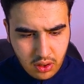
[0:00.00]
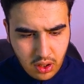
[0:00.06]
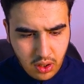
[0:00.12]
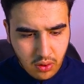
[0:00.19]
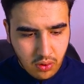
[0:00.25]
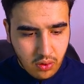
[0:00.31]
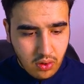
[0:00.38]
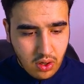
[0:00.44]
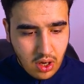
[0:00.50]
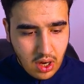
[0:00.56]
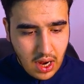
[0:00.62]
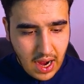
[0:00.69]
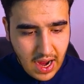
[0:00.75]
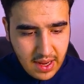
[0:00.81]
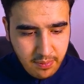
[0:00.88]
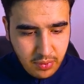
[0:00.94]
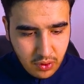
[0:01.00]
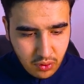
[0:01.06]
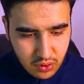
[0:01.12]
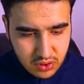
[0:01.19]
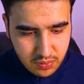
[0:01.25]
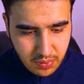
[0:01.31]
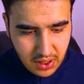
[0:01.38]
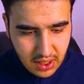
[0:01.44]
No, IP
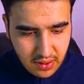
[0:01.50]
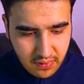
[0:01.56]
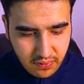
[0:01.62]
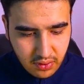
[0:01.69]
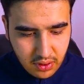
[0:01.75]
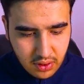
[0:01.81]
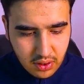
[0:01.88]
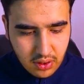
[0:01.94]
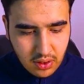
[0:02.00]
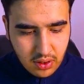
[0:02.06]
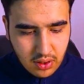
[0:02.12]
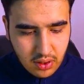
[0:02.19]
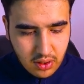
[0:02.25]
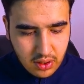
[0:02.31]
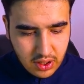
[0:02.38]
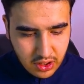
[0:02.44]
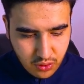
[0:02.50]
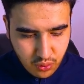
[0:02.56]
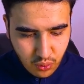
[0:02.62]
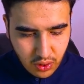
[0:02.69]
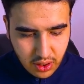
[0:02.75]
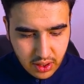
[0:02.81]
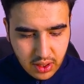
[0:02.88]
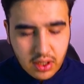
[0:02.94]
OSPF
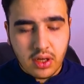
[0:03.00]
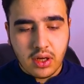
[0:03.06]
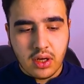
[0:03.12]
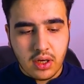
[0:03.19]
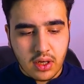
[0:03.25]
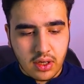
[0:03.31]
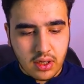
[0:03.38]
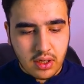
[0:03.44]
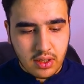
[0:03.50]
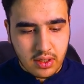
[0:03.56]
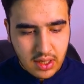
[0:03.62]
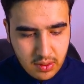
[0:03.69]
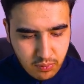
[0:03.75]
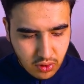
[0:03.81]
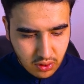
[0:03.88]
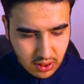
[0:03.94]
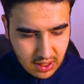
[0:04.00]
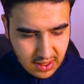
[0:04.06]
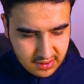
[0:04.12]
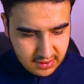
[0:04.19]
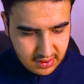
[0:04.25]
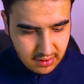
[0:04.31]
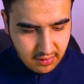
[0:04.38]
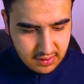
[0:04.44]
network
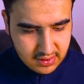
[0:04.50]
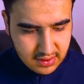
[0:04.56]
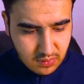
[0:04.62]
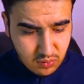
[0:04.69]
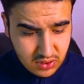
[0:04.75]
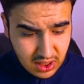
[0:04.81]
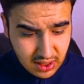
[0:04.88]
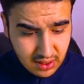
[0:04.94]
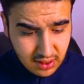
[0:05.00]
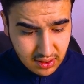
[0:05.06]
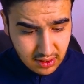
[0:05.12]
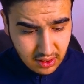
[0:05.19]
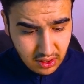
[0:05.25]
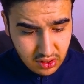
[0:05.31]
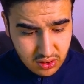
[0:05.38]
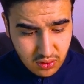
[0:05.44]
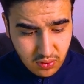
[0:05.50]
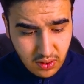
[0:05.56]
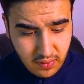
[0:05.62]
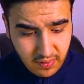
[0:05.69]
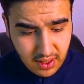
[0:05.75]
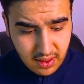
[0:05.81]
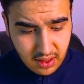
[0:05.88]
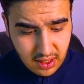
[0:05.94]
non-broadcast. There is some technical issue if
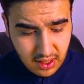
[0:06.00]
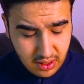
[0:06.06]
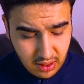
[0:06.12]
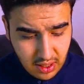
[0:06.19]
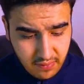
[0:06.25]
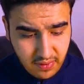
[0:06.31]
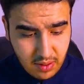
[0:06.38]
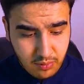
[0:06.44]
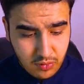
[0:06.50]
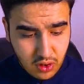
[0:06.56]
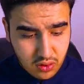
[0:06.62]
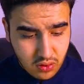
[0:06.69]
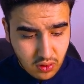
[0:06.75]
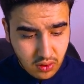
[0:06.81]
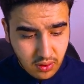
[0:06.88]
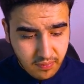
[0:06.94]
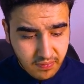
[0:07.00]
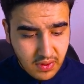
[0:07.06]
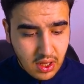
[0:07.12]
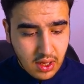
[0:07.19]
I'm not wrong.